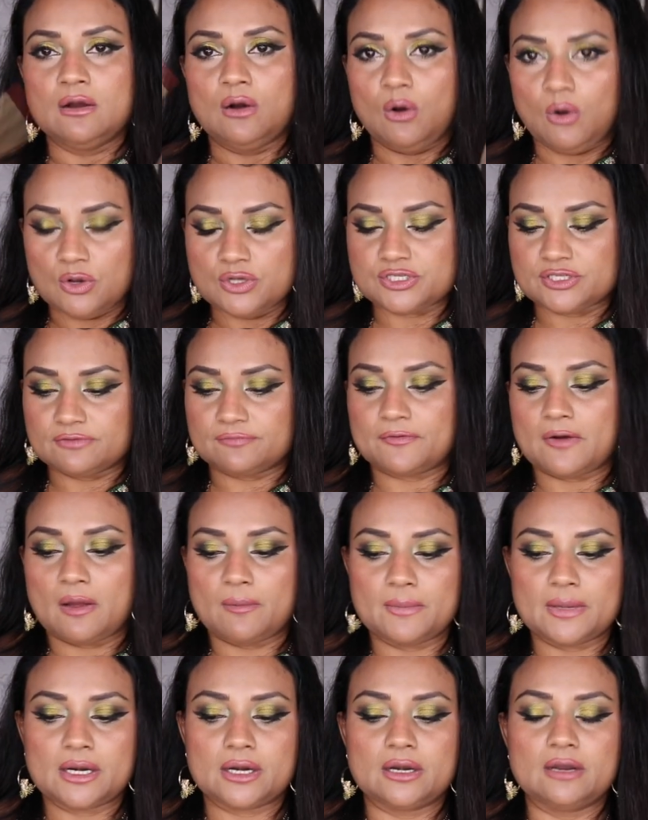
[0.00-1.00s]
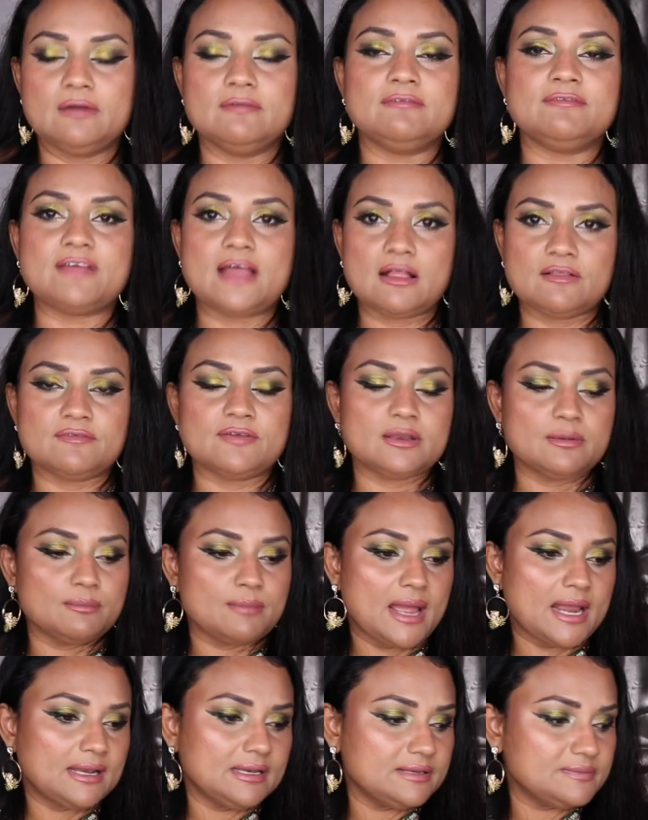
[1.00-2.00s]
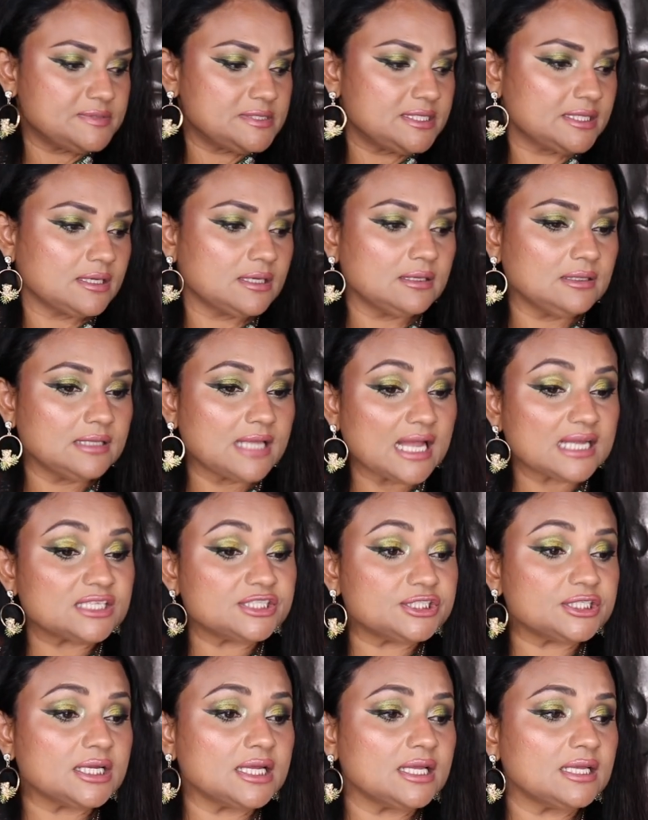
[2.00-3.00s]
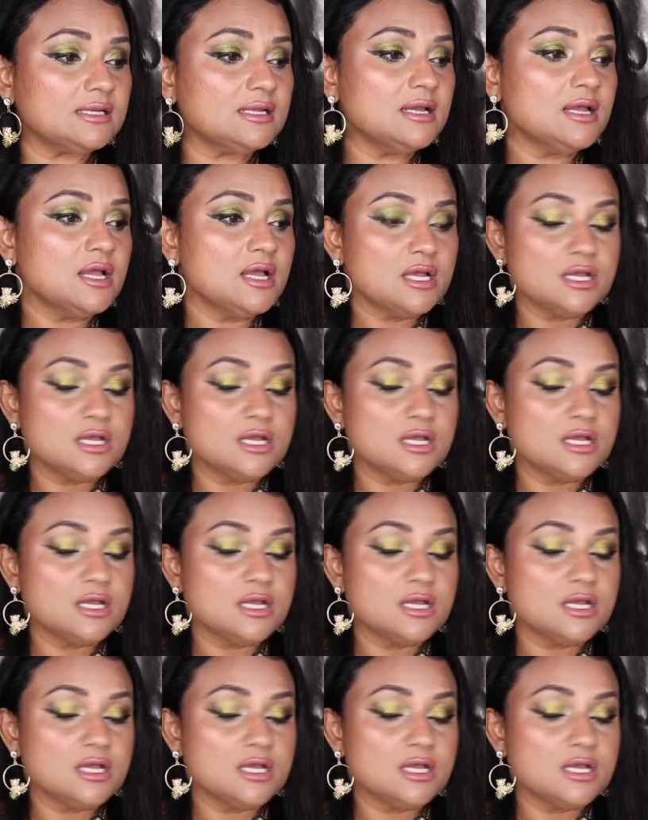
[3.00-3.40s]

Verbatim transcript: also from her velvet matte lipstick collection